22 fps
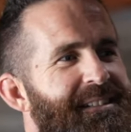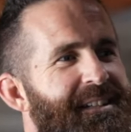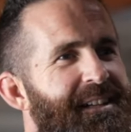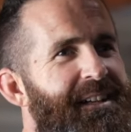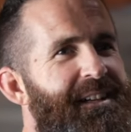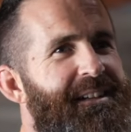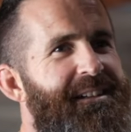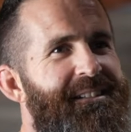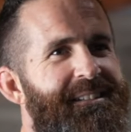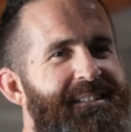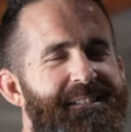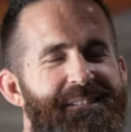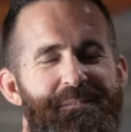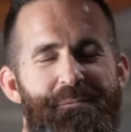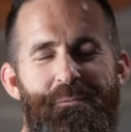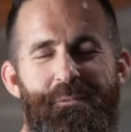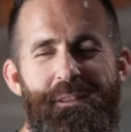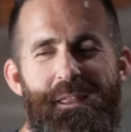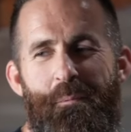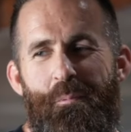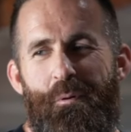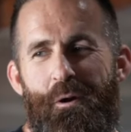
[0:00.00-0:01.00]
Yeah, so nice.
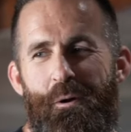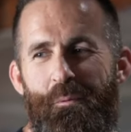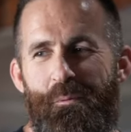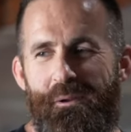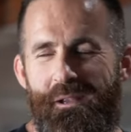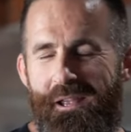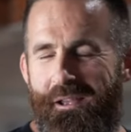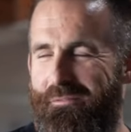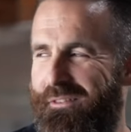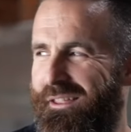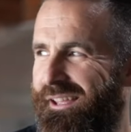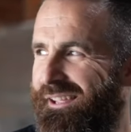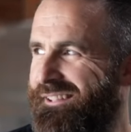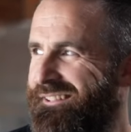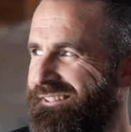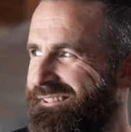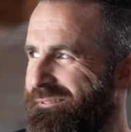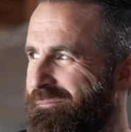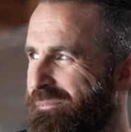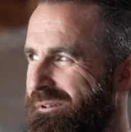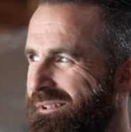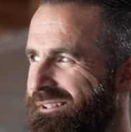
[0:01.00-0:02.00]
Well, that part we have that,
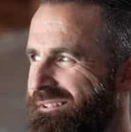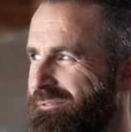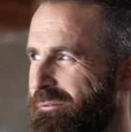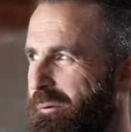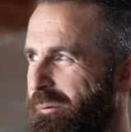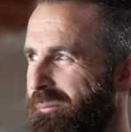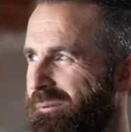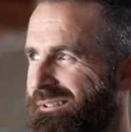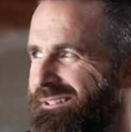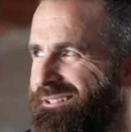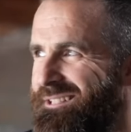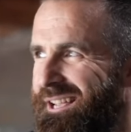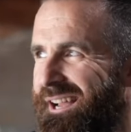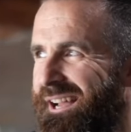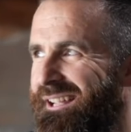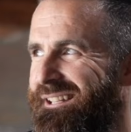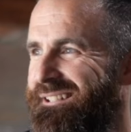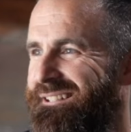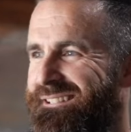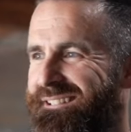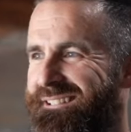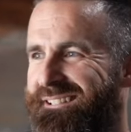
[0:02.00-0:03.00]
but normally it's
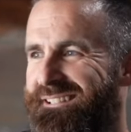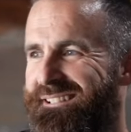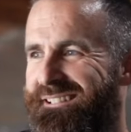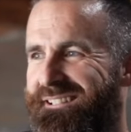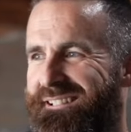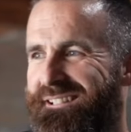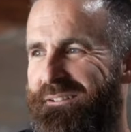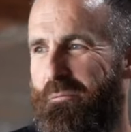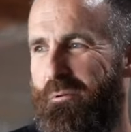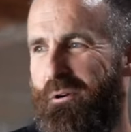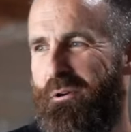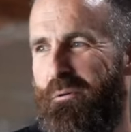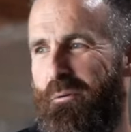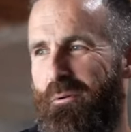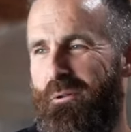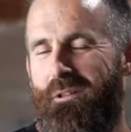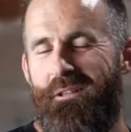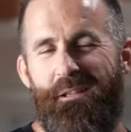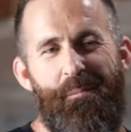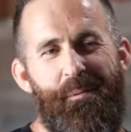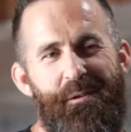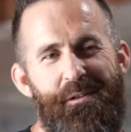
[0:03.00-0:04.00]
hot. You we will go, a
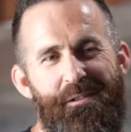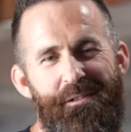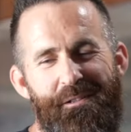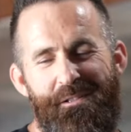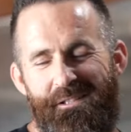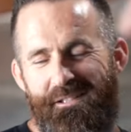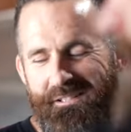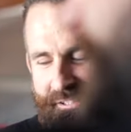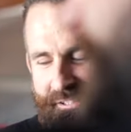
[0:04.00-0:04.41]
little bit early.